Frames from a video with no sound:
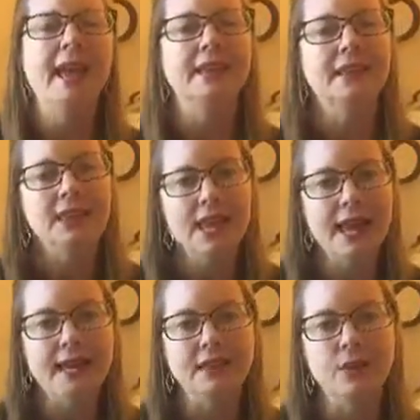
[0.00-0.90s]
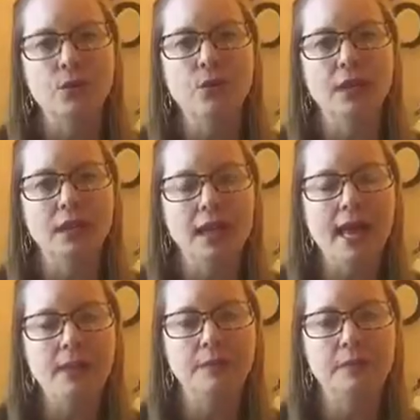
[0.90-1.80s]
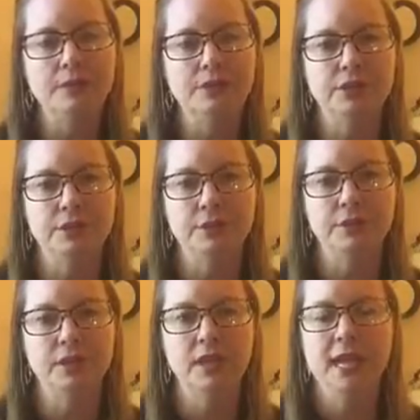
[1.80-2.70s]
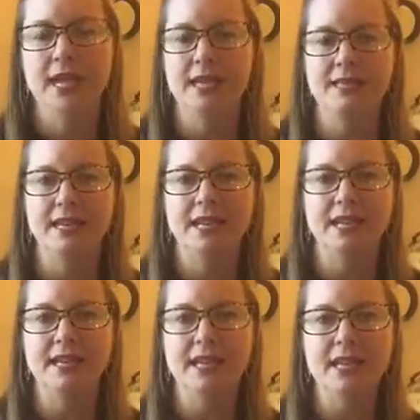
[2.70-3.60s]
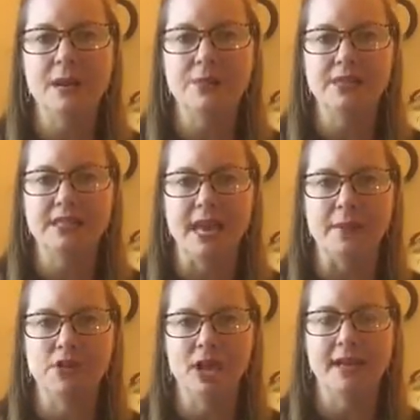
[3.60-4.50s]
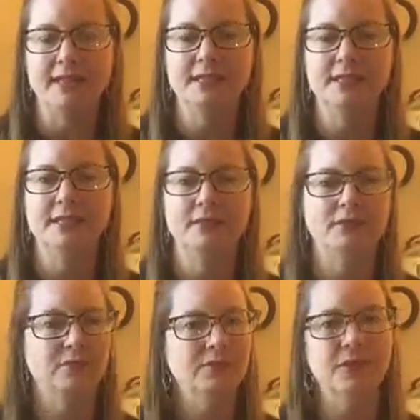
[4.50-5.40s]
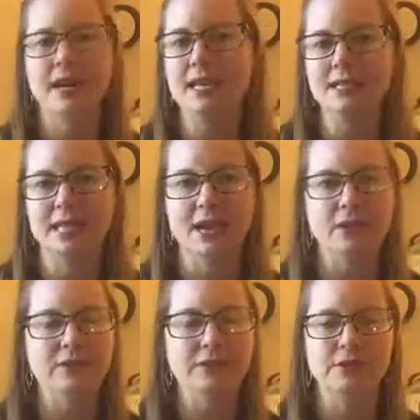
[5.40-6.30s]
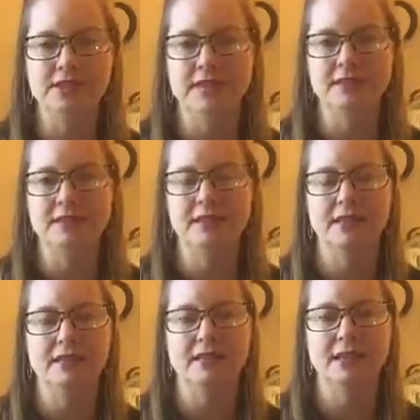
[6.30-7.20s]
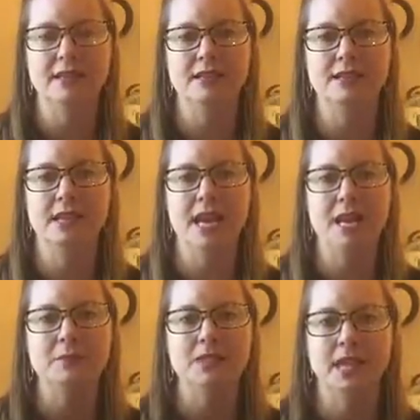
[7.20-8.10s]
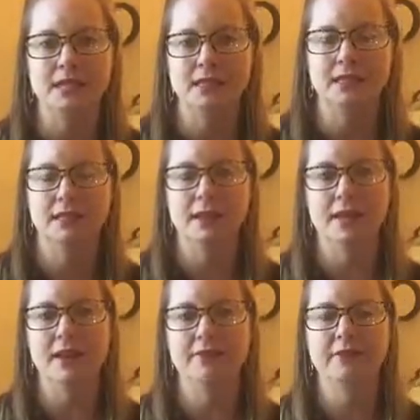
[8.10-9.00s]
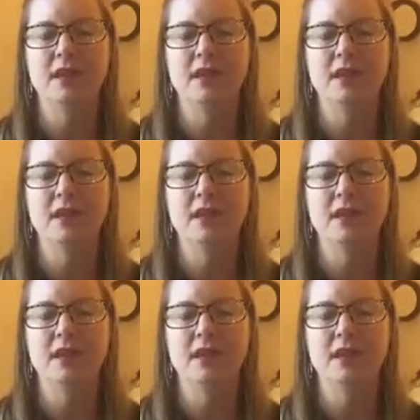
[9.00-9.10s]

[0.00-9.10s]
And then what a lot of people do is they kind of take a couple snapshots, write down a few sentences, and then just say, I'm done, enough.